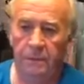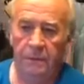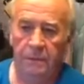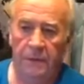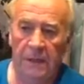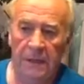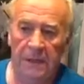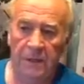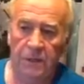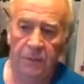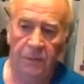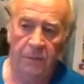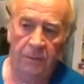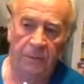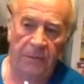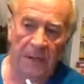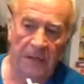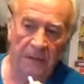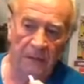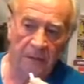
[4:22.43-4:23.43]
Yeah, so we
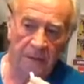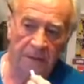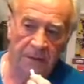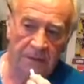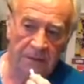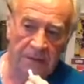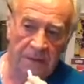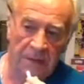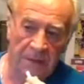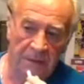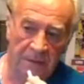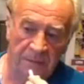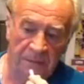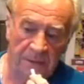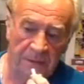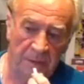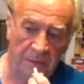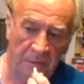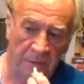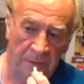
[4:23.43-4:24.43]
got back on the sticks. I
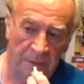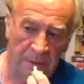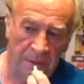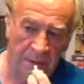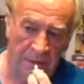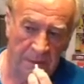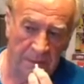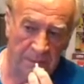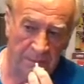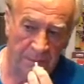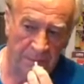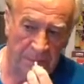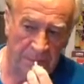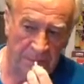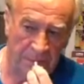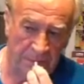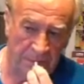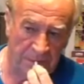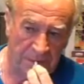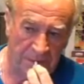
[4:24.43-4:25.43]
mean, organising
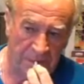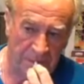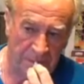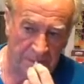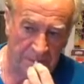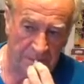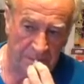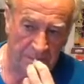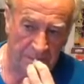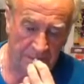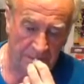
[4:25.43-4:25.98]
bits and pieces.